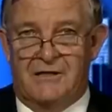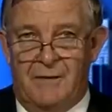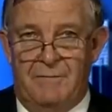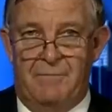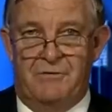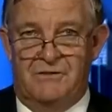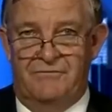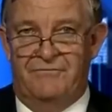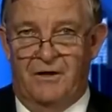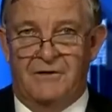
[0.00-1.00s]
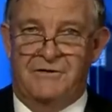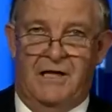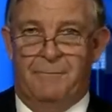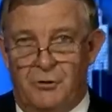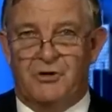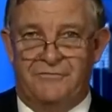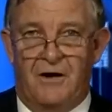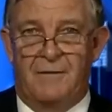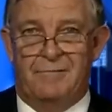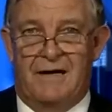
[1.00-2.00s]
now to be members of the volunteer
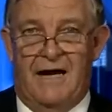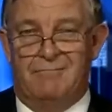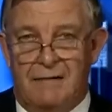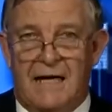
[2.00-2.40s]
bushfire brigade,